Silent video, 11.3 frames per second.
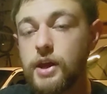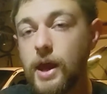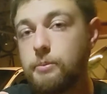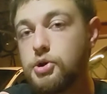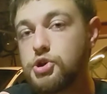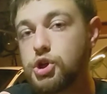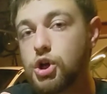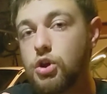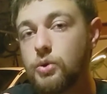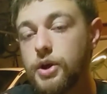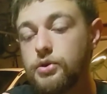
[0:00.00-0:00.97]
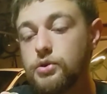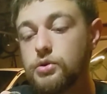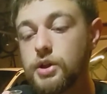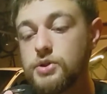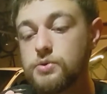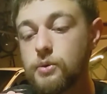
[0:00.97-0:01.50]
Can't push it all the way through.
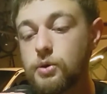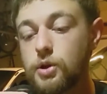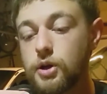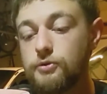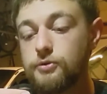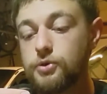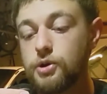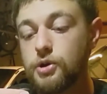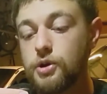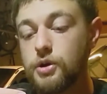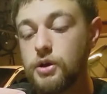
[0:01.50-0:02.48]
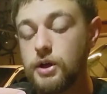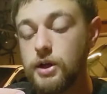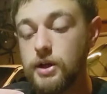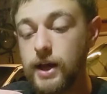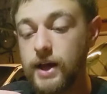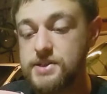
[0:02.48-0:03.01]
That's what we're looking for.
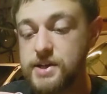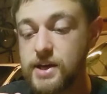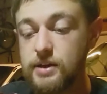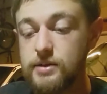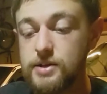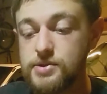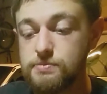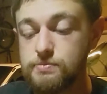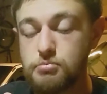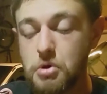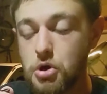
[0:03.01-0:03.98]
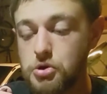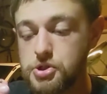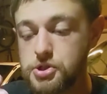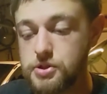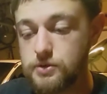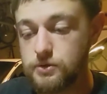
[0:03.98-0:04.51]
Like I said, this
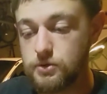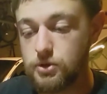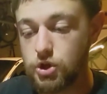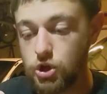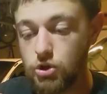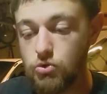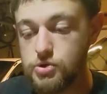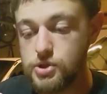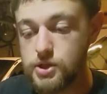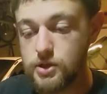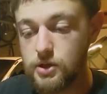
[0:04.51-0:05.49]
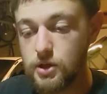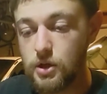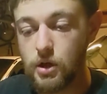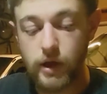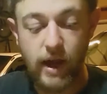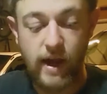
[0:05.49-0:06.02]
motor's used,
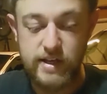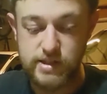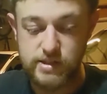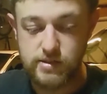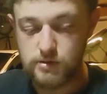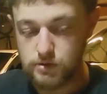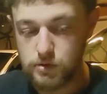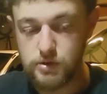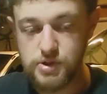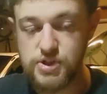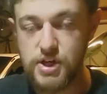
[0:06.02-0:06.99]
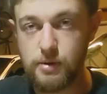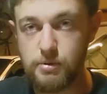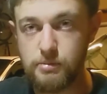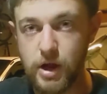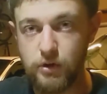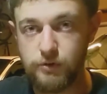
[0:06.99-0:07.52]
has some
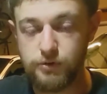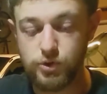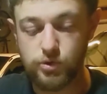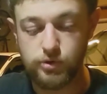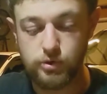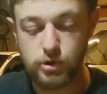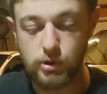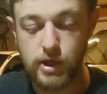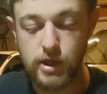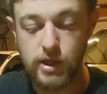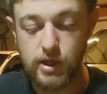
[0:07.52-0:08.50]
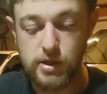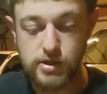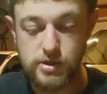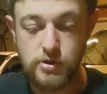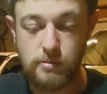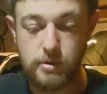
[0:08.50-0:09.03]
amount of fuel through it,
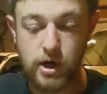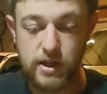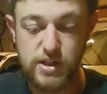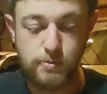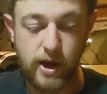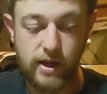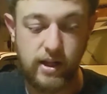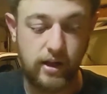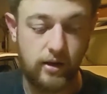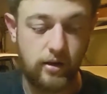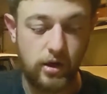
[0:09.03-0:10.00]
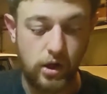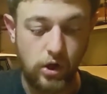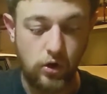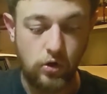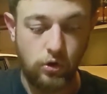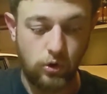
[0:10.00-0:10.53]
so I'm not expecting
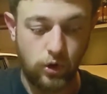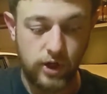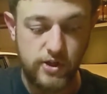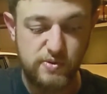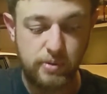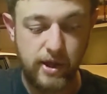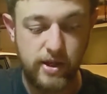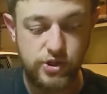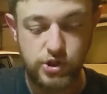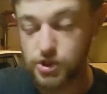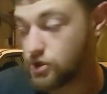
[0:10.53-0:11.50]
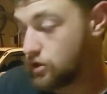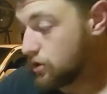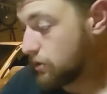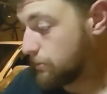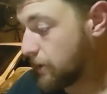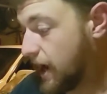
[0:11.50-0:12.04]
glorious pinch
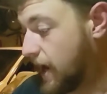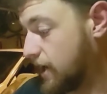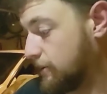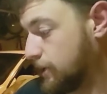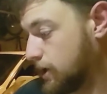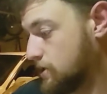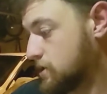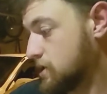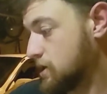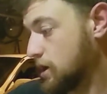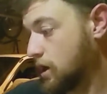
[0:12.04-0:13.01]
by any means.